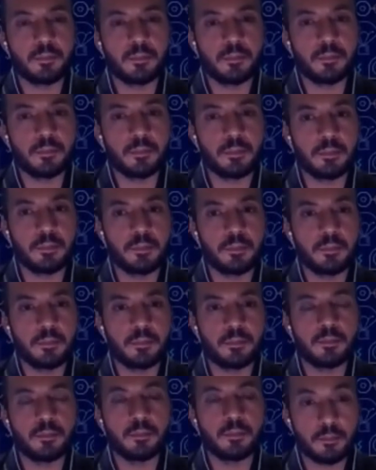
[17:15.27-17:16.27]

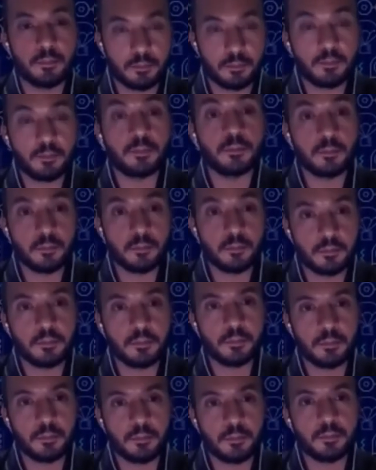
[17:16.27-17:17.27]

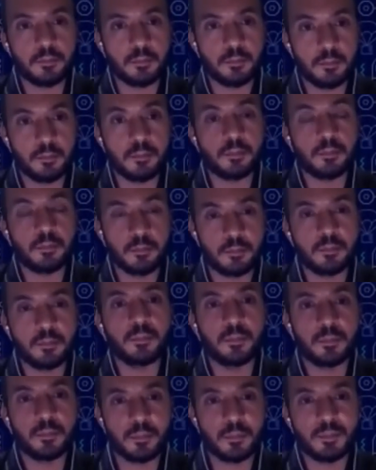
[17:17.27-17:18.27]

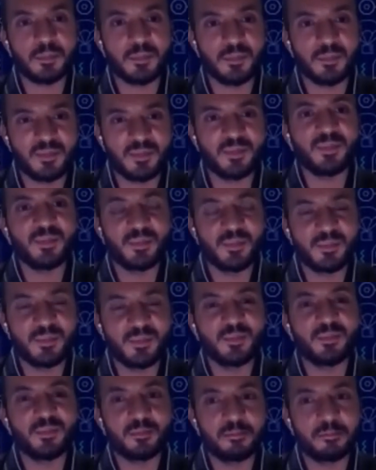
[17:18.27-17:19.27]

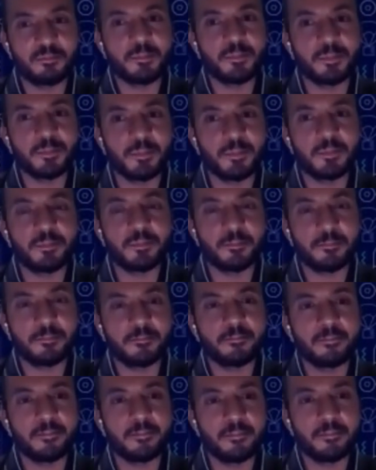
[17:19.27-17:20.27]

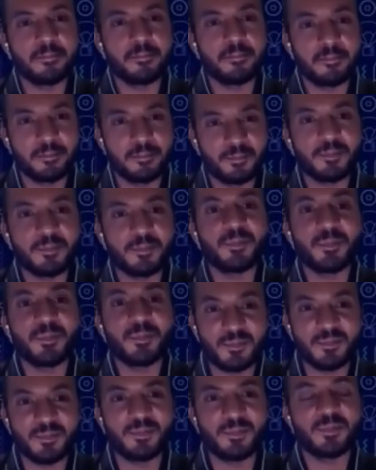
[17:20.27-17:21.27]

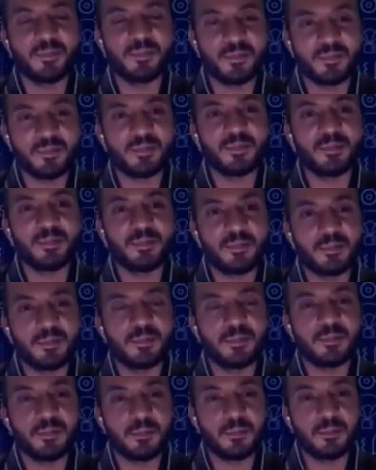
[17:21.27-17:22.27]

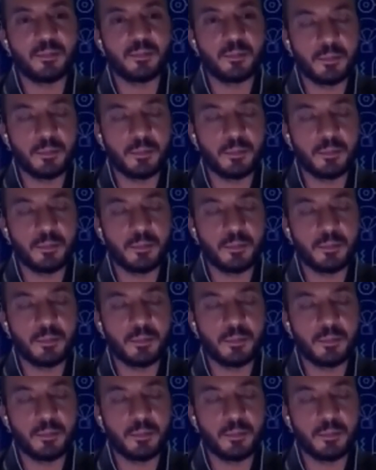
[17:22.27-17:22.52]
This person isn't speaking.